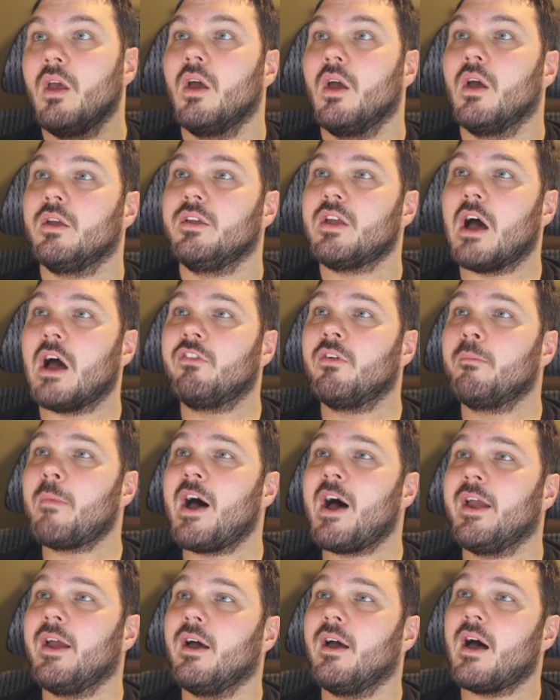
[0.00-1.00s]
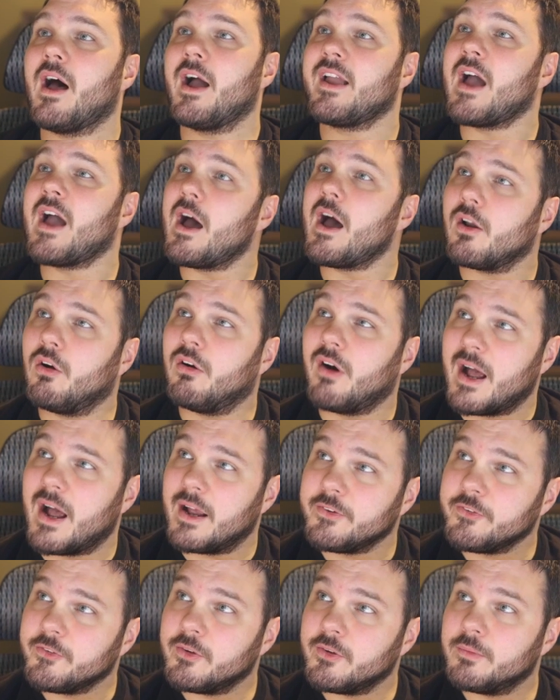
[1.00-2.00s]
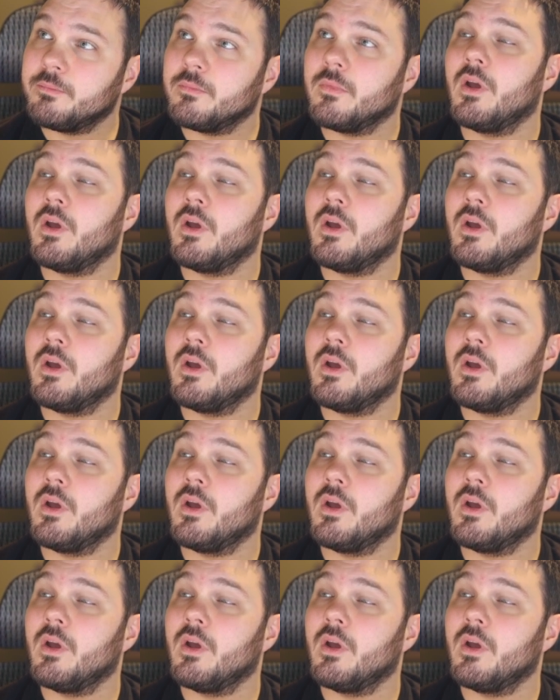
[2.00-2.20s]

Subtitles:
Yavamaya Iconoclast.